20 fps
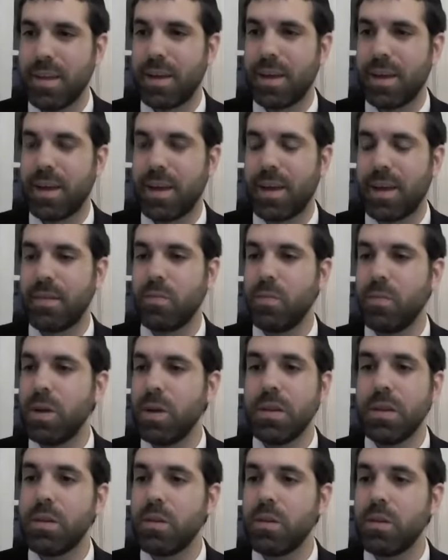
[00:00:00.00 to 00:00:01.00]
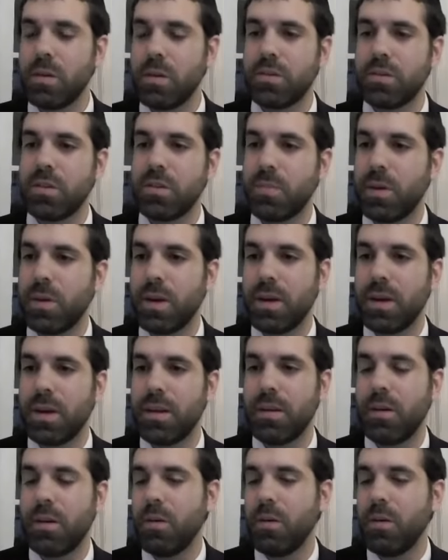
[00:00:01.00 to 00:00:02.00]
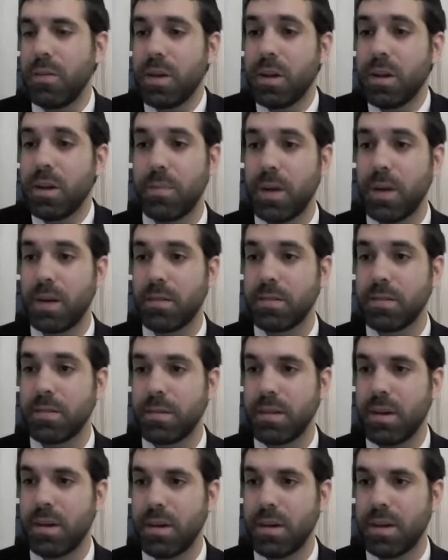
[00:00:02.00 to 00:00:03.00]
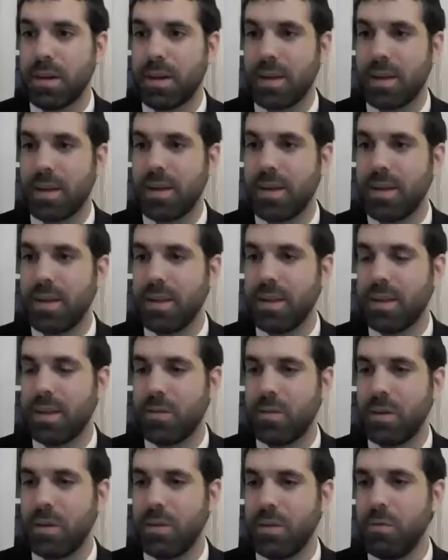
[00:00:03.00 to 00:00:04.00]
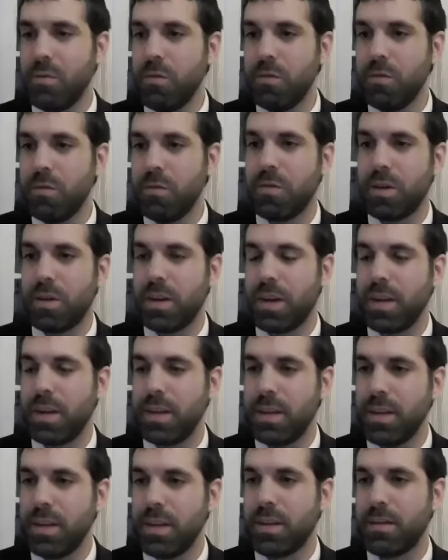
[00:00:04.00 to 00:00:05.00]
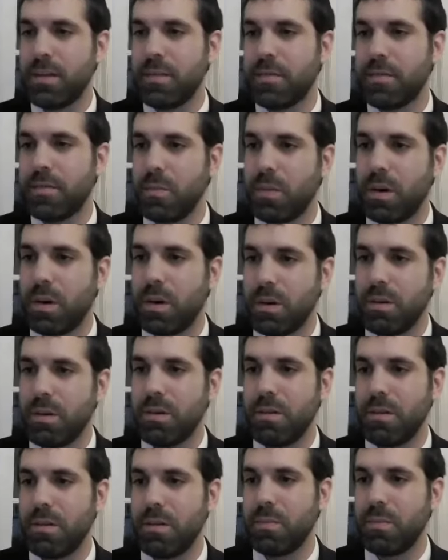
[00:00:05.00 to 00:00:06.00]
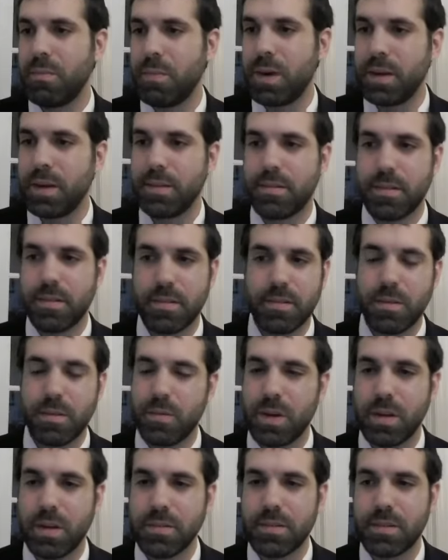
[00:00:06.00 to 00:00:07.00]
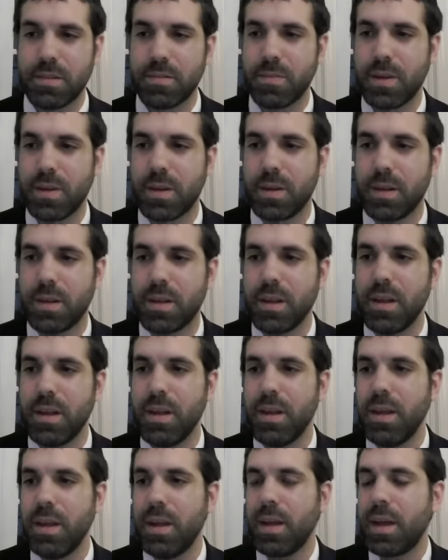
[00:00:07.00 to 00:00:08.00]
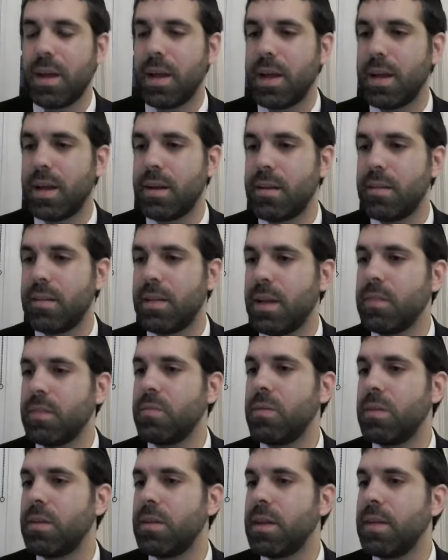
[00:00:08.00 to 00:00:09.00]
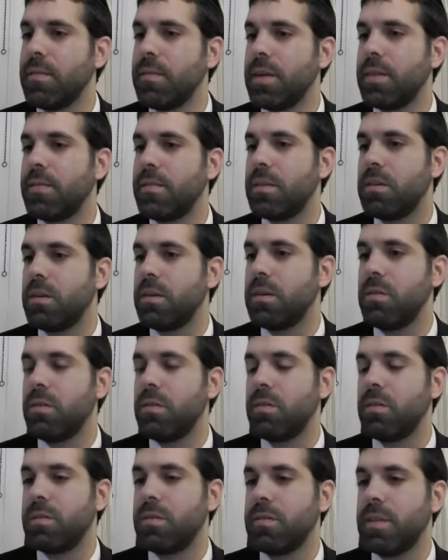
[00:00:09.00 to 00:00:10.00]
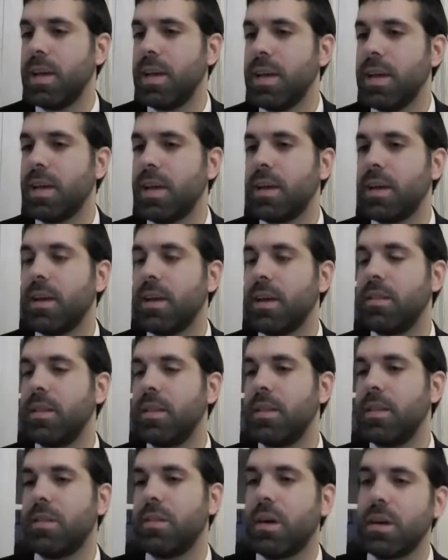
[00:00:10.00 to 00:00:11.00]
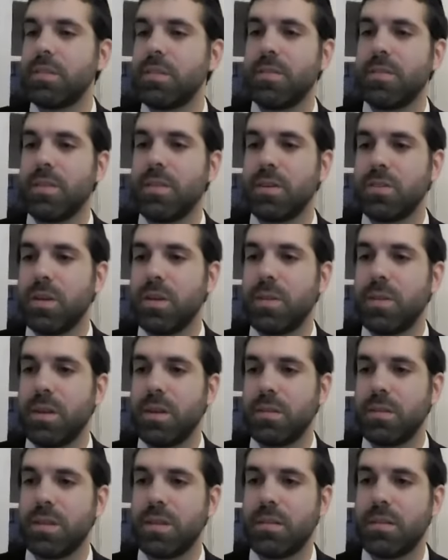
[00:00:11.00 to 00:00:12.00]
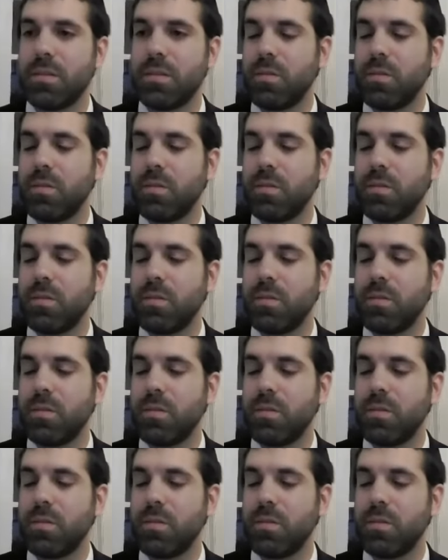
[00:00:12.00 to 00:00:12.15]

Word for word: And we could do it just by opening our mouths and talking, that we move an idea from our minds to the else's mind. And that's what the giving of the Torah was taking the thoughts of Hashem in a sense.